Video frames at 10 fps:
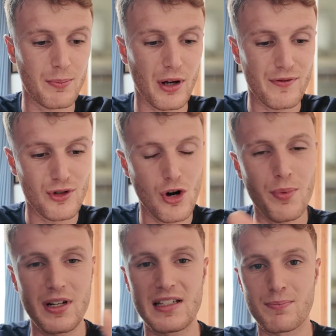but if
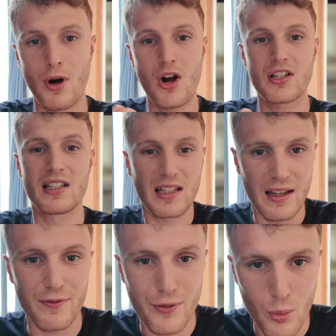nobody's marketing
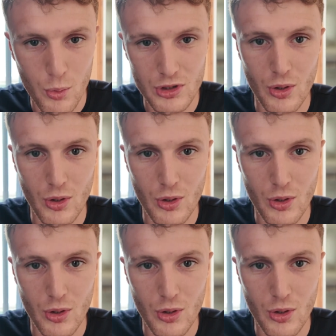it for